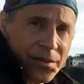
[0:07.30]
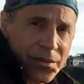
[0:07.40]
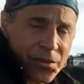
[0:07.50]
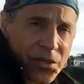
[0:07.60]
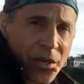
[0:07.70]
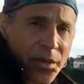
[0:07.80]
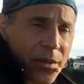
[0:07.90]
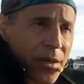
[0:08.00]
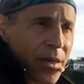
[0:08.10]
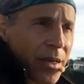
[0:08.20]

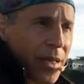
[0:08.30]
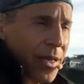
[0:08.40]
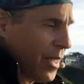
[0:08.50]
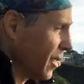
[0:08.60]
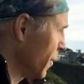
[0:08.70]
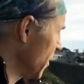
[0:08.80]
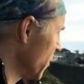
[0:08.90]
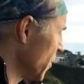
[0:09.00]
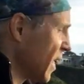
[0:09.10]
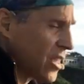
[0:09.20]
sharing a little bit of
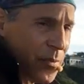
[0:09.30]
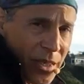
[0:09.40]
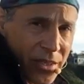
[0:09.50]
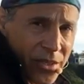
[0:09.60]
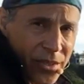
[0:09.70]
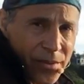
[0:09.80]
beauty at the beach.